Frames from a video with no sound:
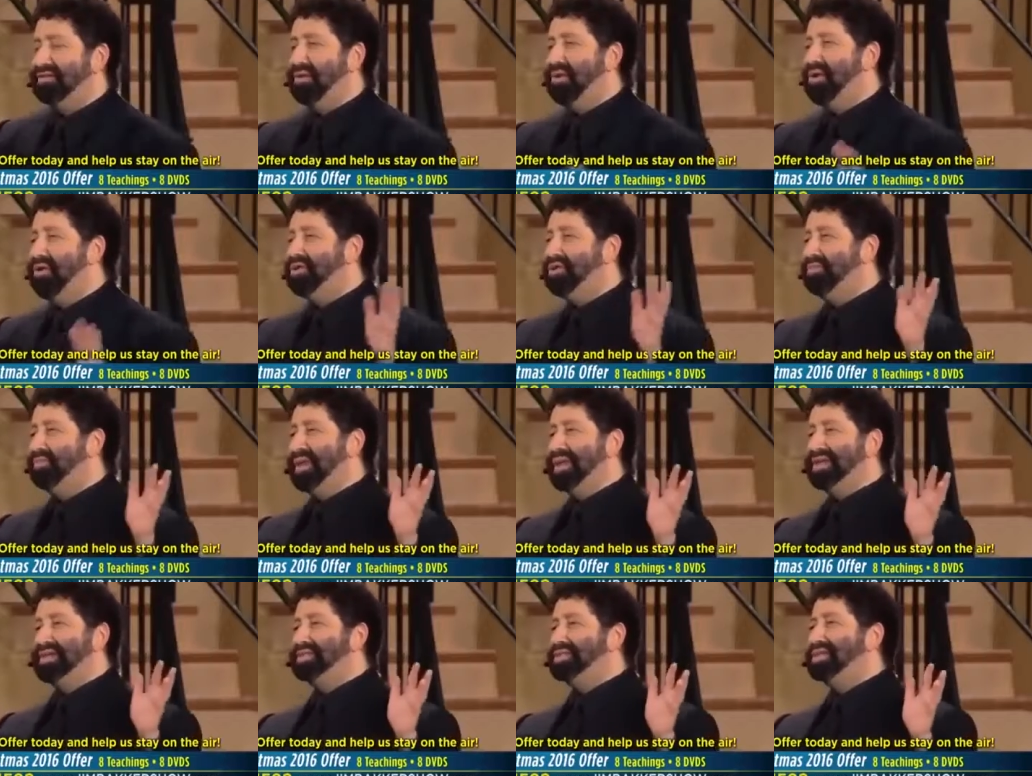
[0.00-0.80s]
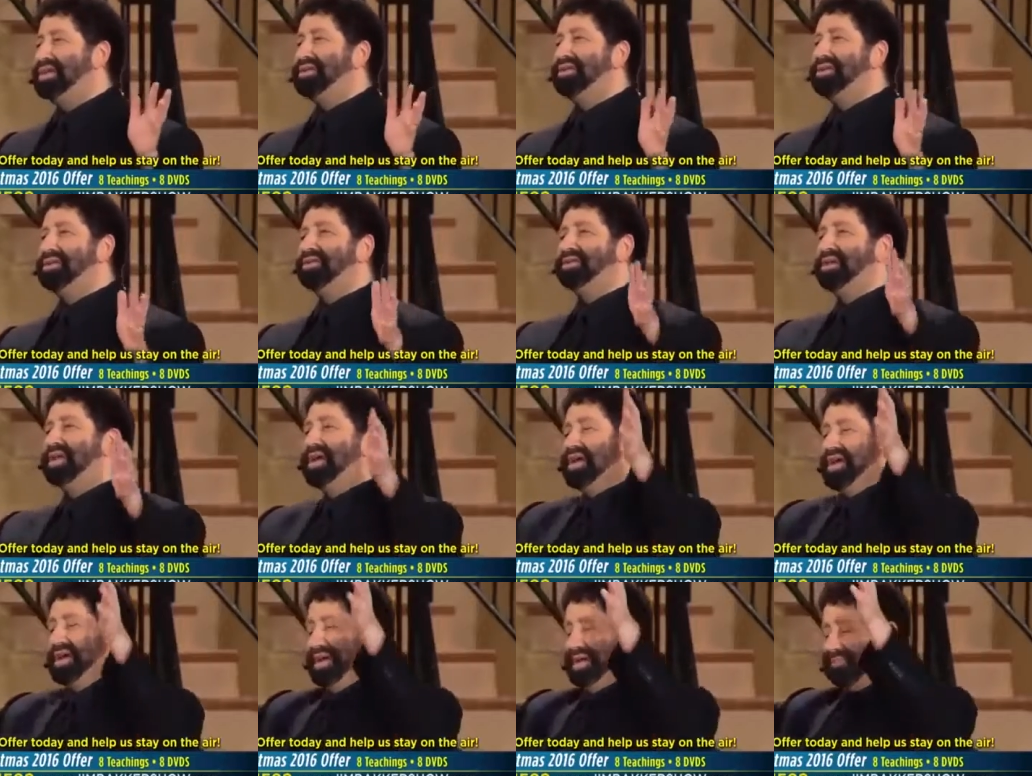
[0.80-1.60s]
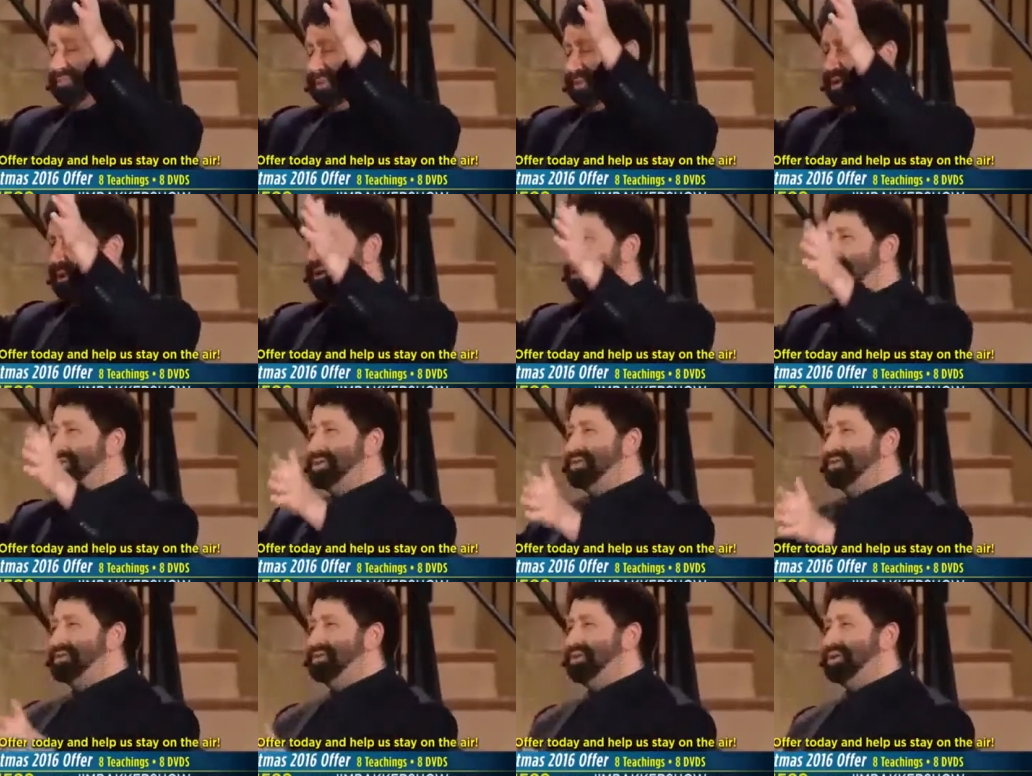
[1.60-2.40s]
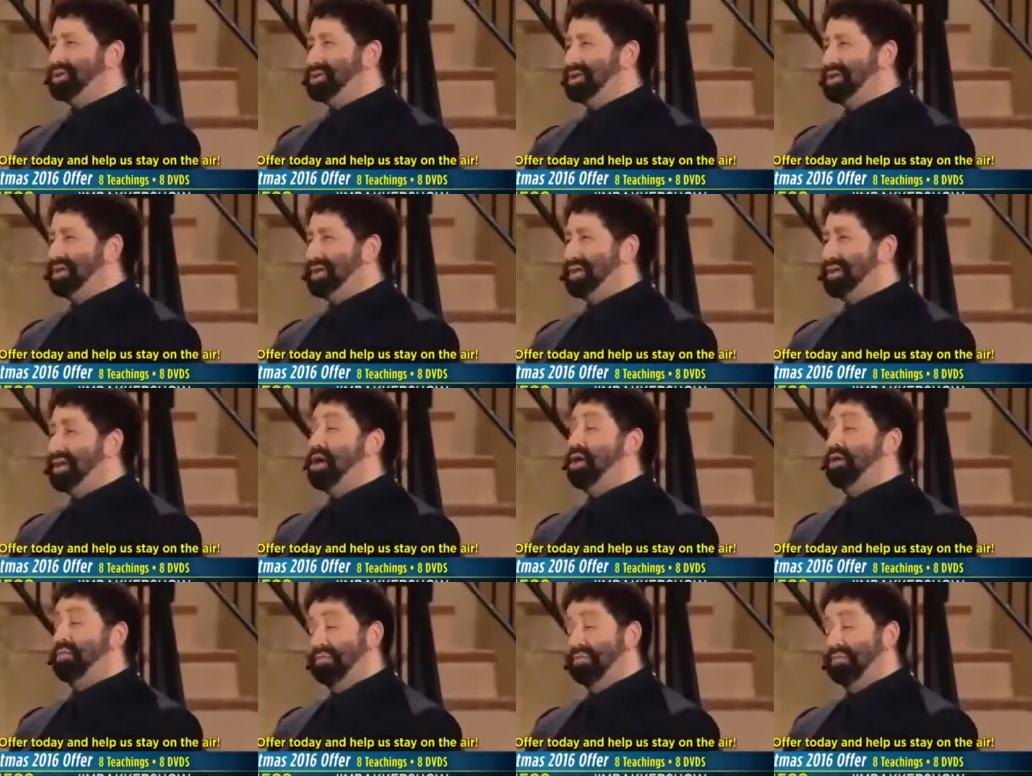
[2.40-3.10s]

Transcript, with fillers: of all the places on earth, it belongs in New York City.